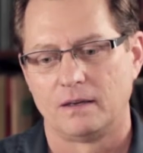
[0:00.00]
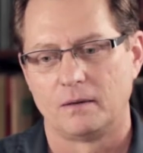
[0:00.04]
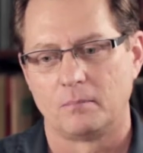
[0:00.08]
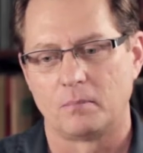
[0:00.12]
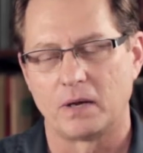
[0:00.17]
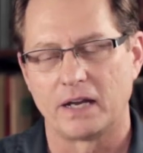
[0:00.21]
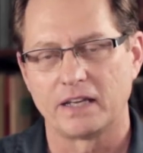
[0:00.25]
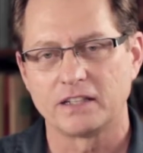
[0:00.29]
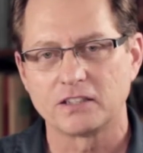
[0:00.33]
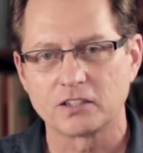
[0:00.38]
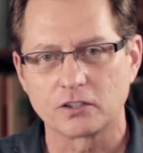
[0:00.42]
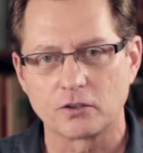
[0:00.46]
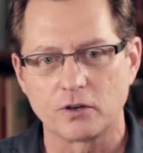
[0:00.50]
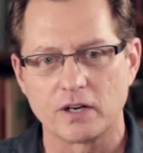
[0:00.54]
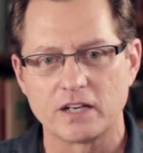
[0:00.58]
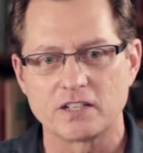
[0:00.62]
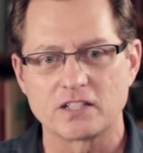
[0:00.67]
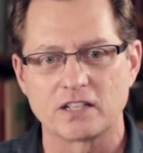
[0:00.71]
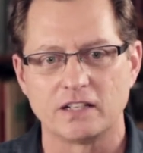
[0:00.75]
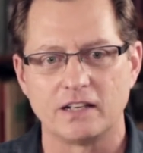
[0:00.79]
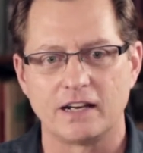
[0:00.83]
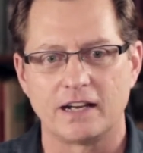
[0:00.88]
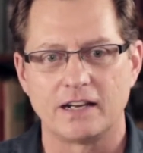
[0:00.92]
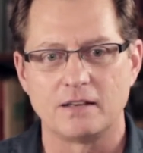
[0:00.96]
By
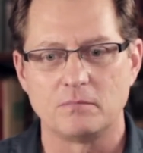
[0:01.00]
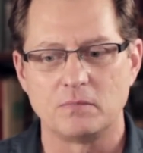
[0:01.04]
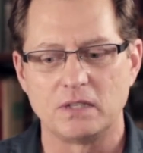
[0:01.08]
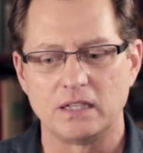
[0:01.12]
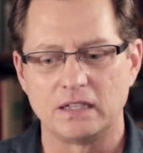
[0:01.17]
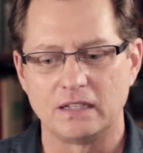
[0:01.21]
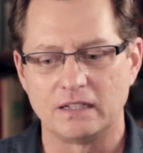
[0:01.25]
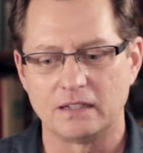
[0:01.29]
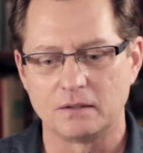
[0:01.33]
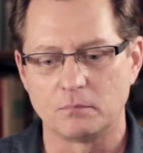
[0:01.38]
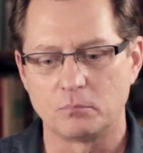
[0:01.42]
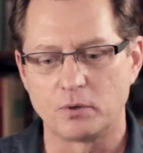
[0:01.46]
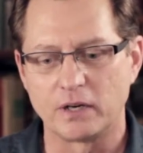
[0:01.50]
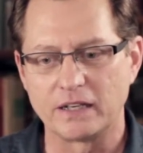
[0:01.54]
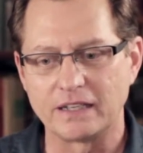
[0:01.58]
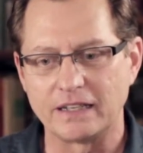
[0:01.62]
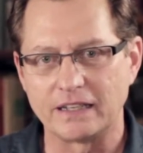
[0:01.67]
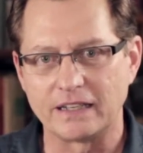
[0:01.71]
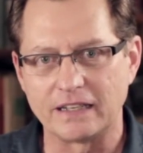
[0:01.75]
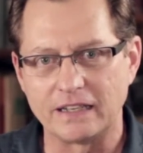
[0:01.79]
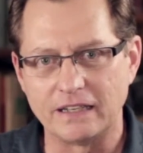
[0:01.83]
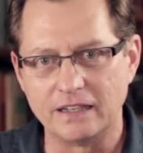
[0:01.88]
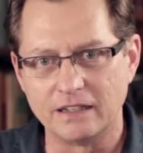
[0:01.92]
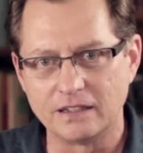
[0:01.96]
integration, I mean
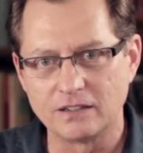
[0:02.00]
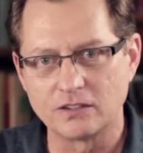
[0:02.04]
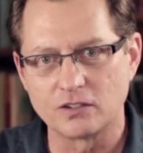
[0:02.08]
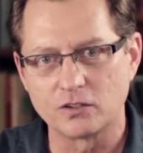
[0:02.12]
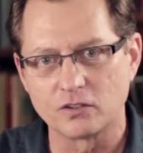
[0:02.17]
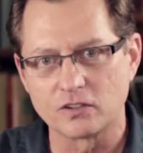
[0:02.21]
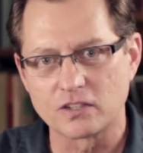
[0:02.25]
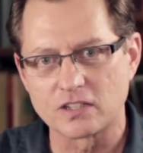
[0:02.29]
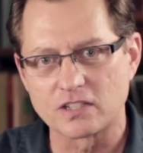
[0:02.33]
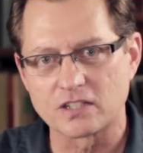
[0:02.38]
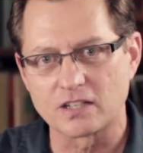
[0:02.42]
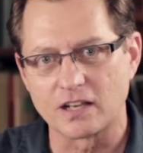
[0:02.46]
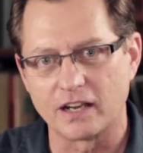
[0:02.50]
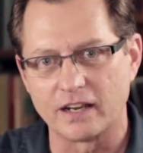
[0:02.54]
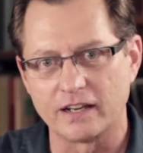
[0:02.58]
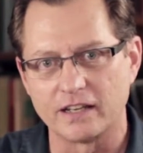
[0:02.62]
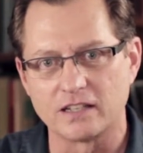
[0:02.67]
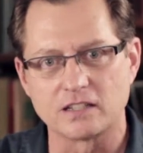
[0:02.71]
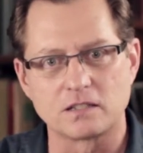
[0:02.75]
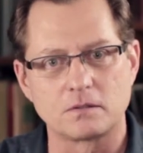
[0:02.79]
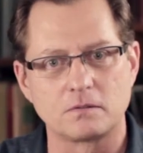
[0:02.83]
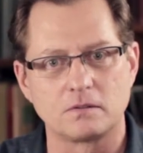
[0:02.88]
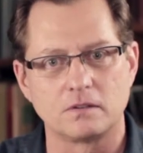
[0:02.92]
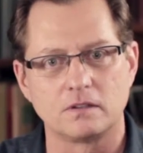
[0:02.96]
bringing into the
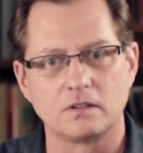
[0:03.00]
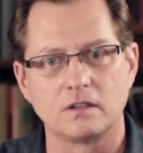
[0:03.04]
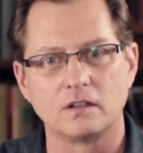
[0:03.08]
science